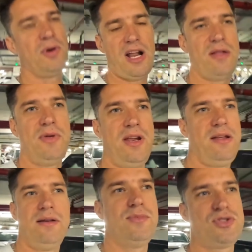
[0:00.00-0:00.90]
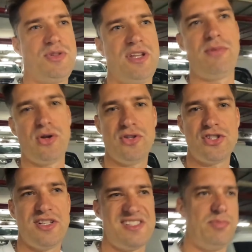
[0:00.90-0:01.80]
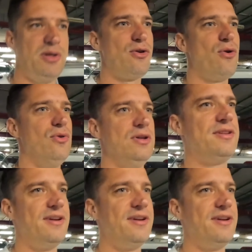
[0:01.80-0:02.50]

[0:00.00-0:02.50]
That's why perhaps it even gets polished.